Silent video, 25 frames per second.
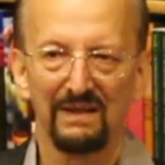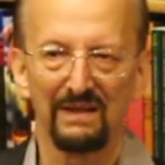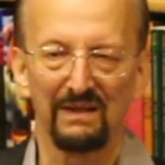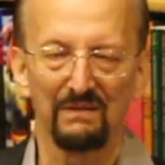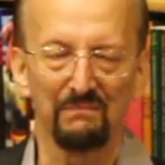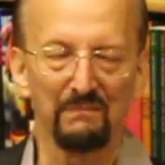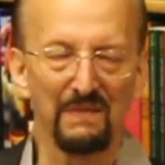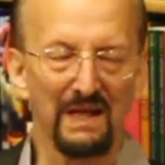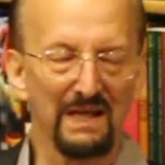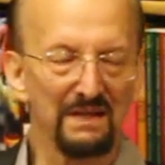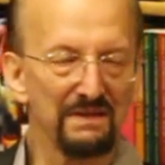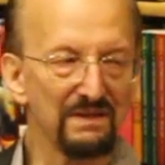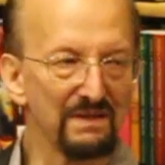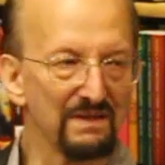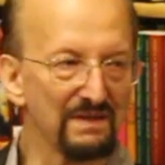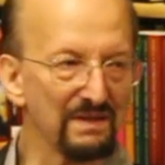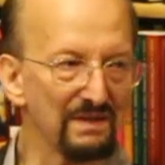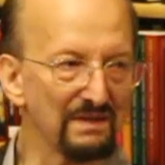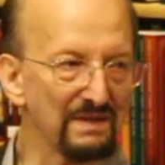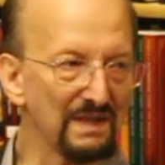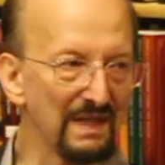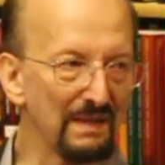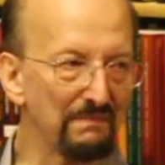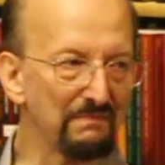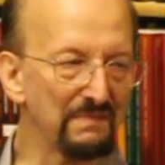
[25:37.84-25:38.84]
and Mathers
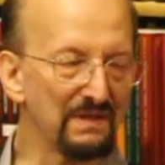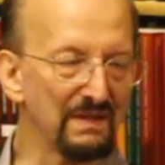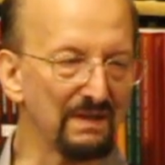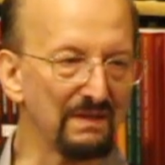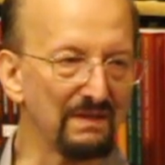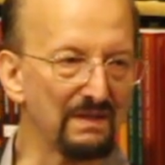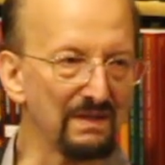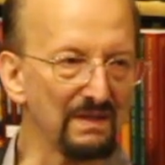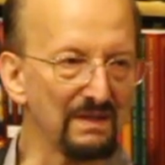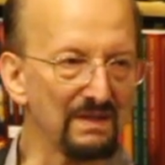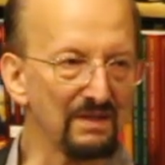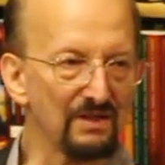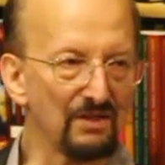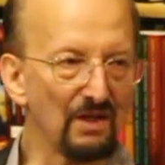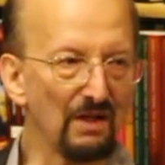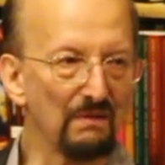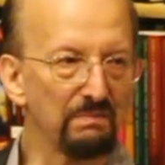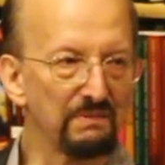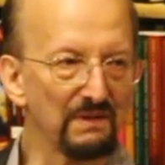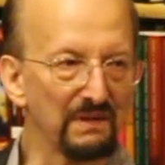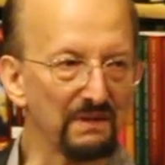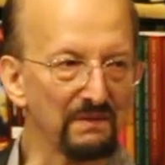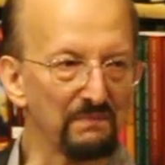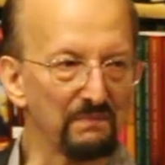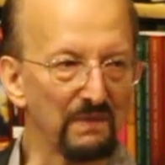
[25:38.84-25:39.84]
attempted to
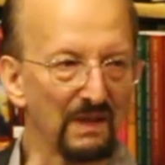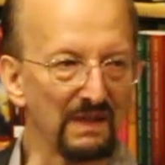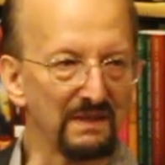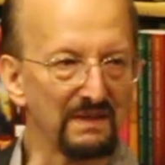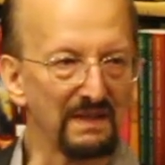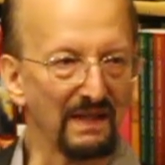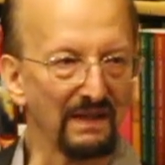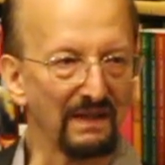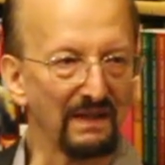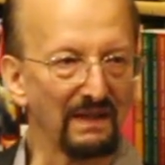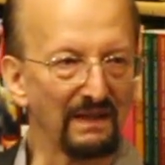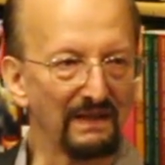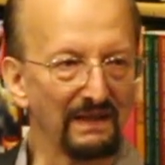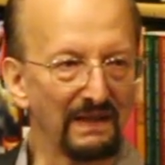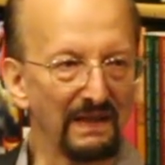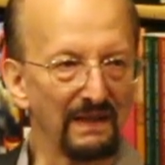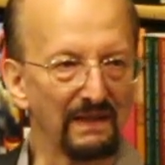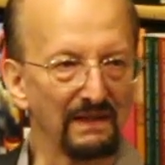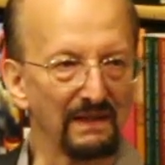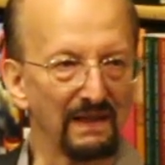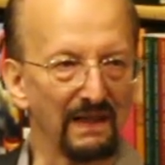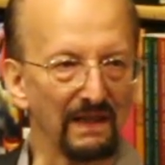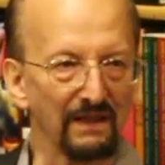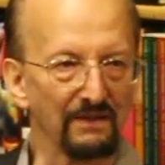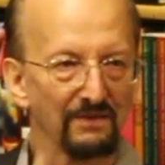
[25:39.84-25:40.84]
stop it by taking
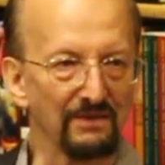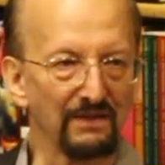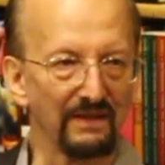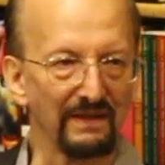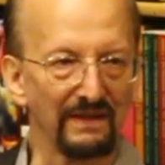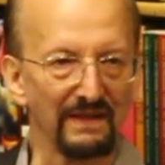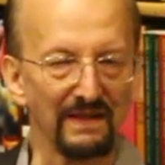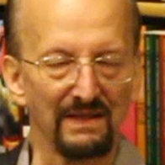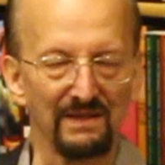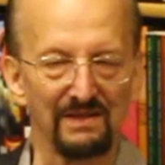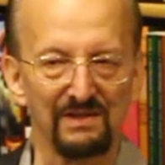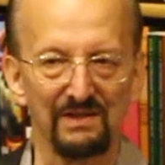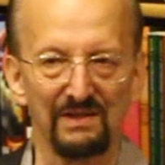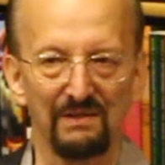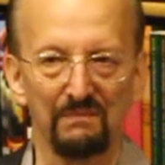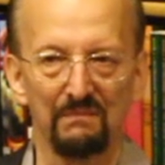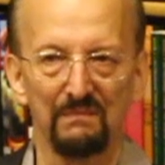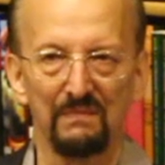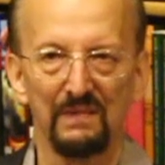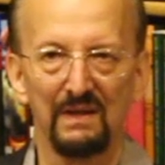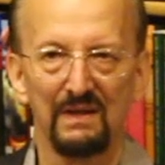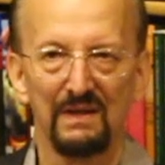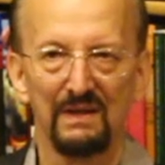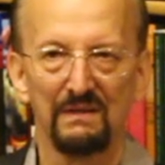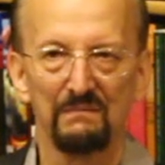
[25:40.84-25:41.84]
legal action against
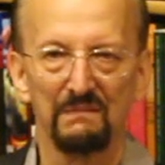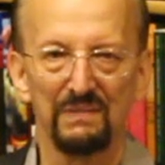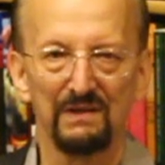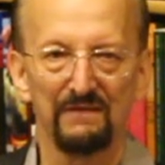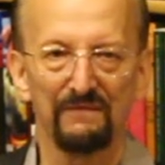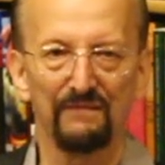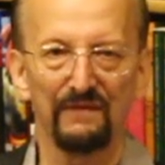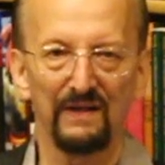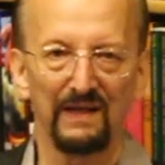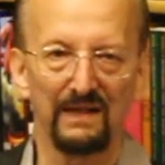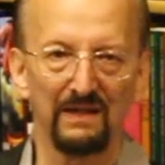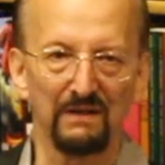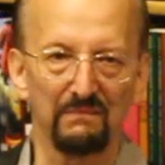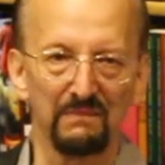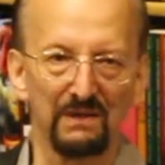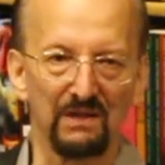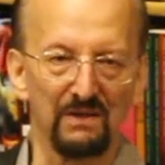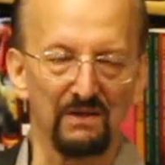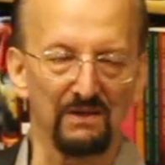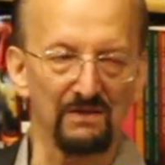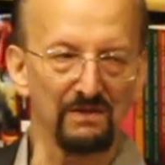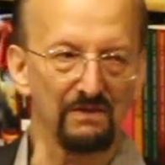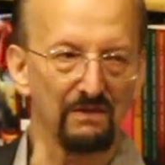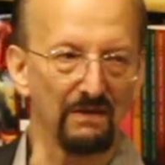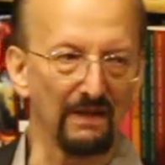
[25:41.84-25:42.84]
him, but failed
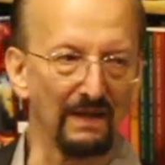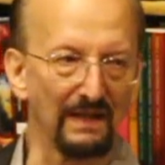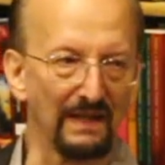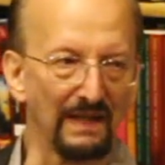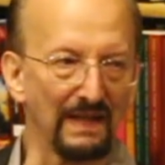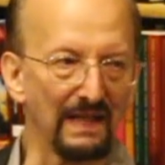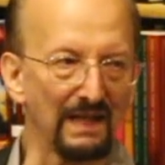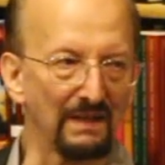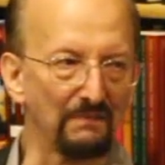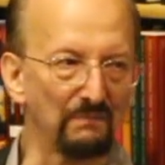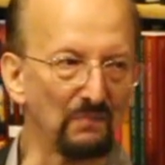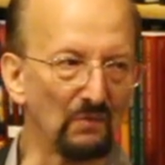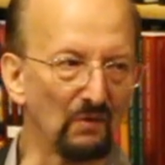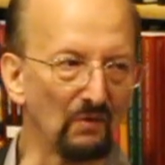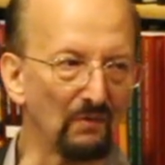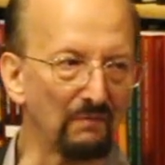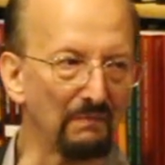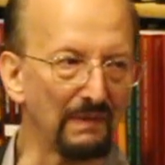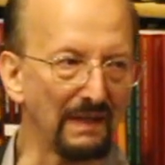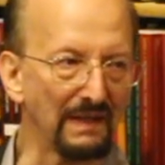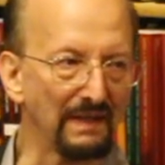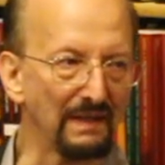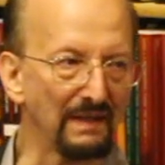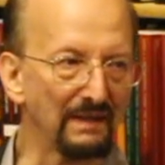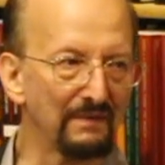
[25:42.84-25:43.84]
because Crowley had more
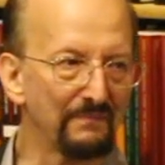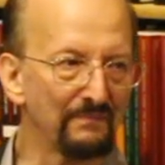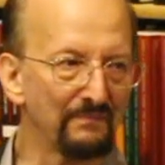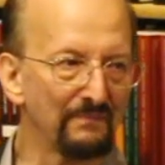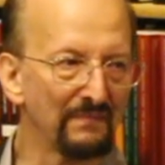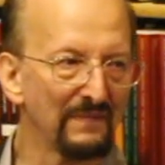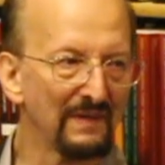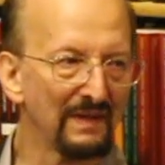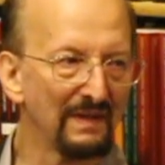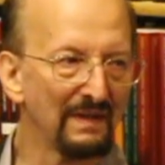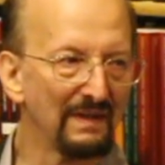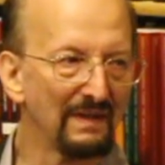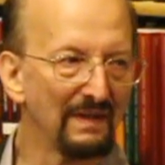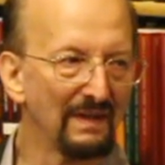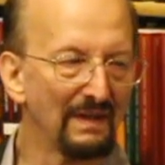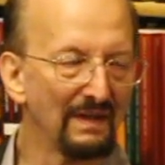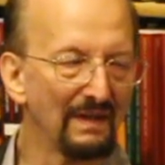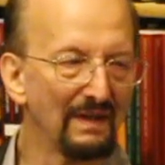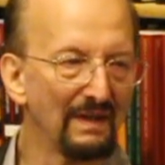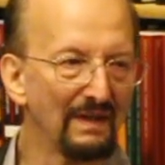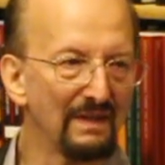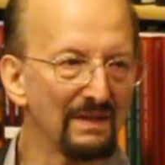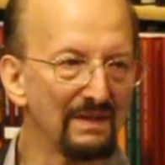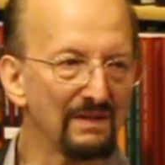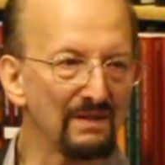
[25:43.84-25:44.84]
money.
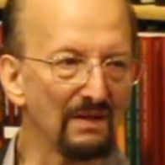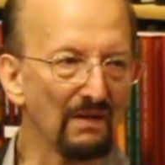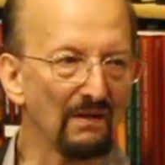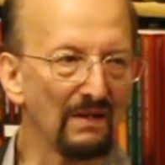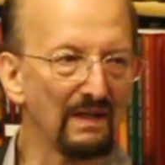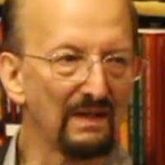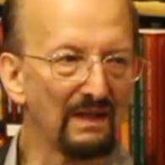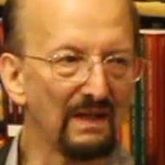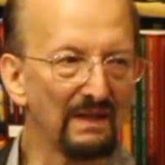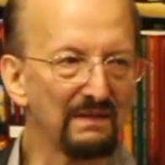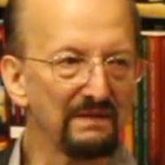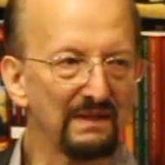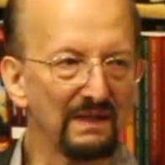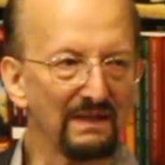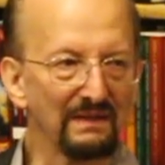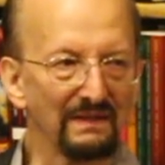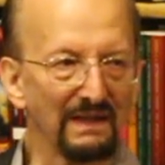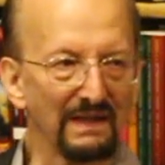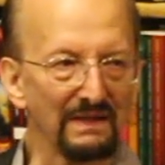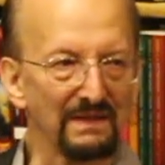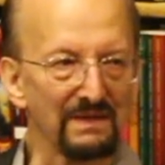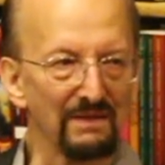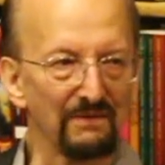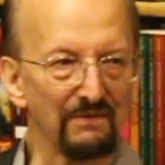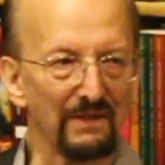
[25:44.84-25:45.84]
So I think
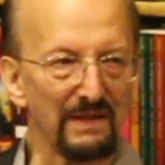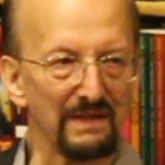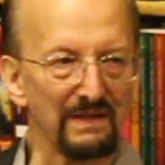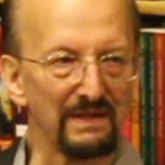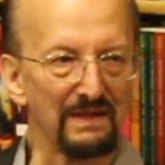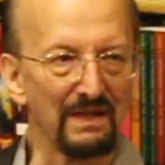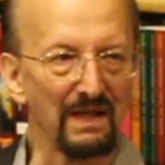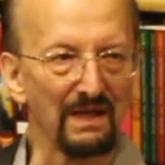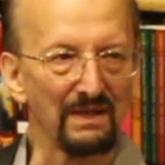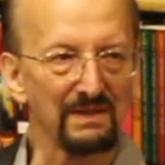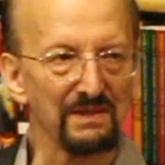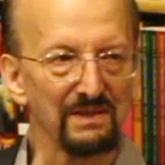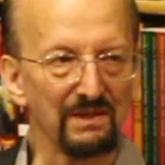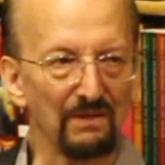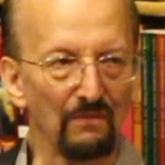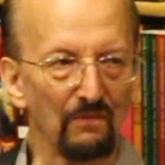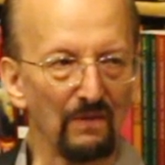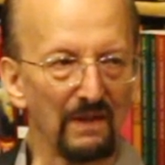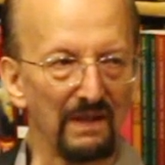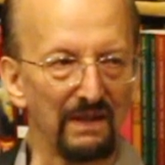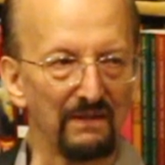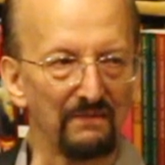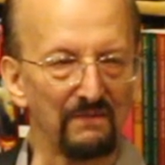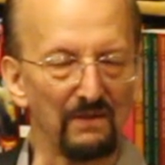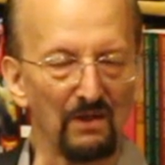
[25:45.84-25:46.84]
that's a rather nasty
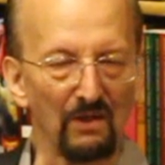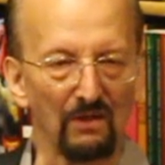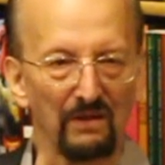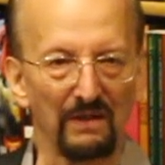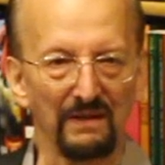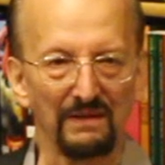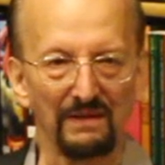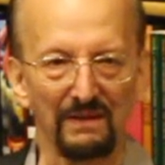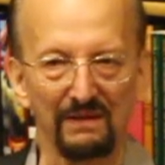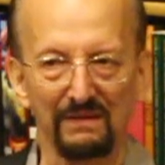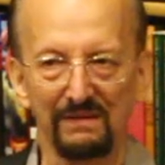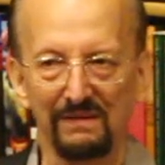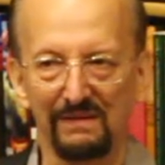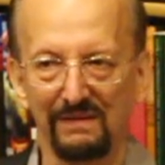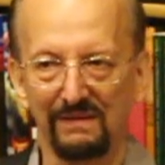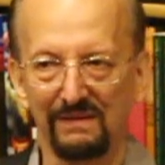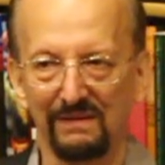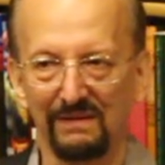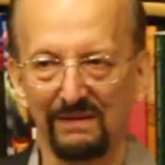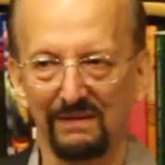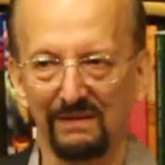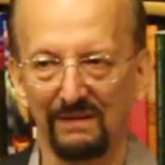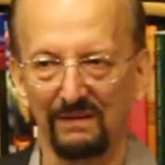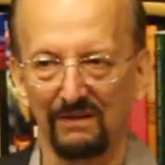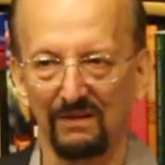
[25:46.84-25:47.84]
way of knocking
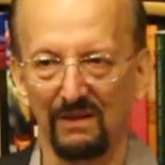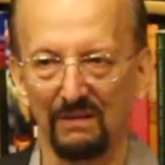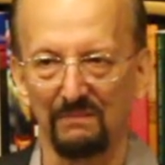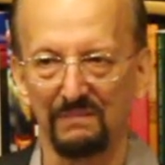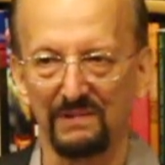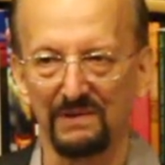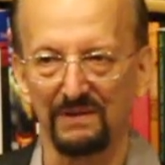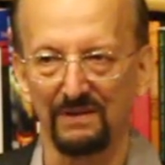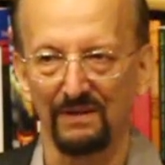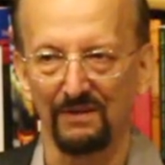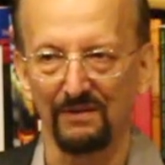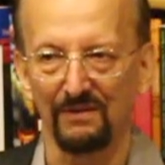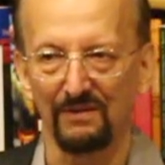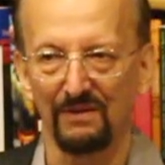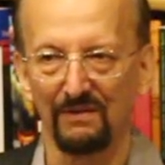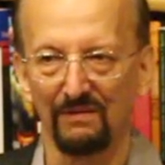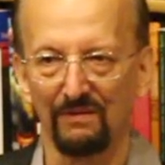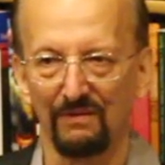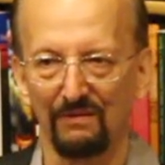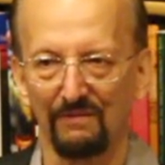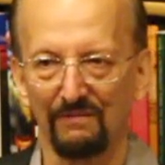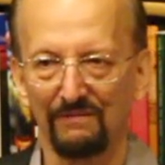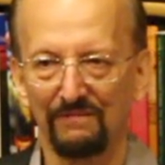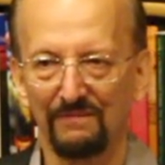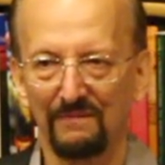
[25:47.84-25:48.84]
the competition
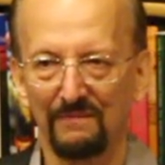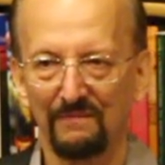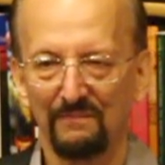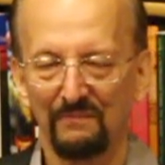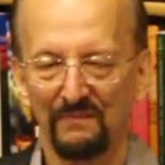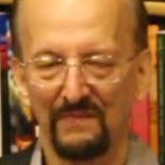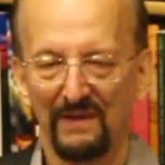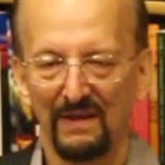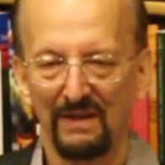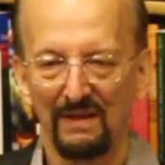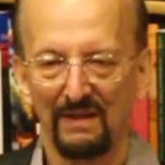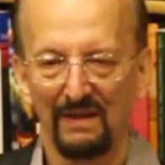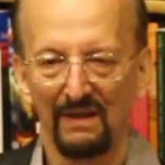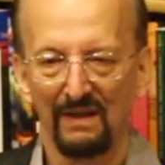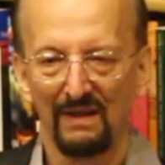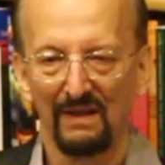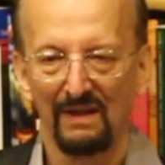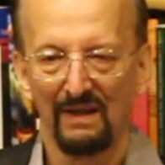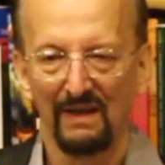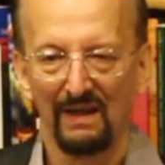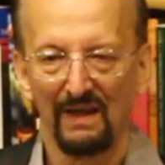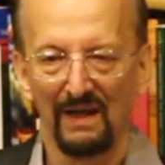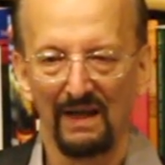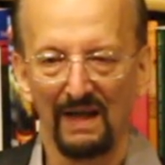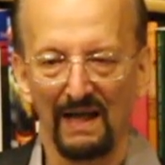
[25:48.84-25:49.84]
off.
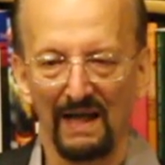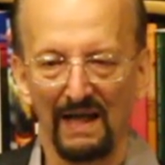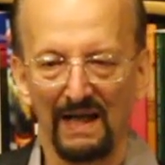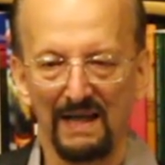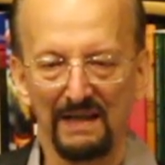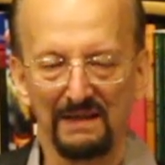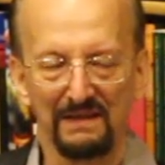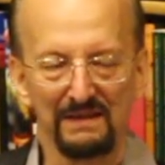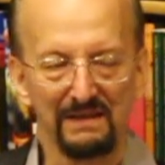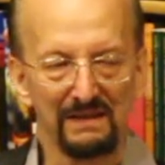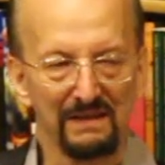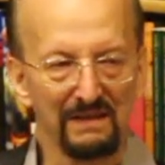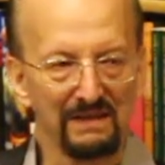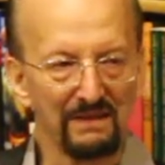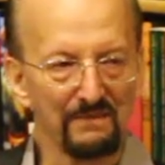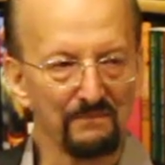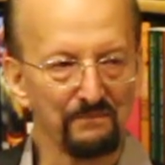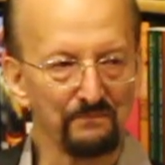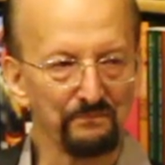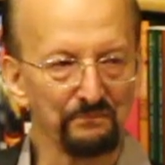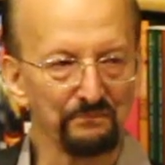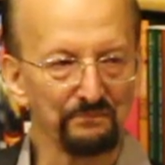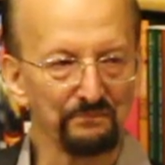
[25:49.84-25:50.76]
And a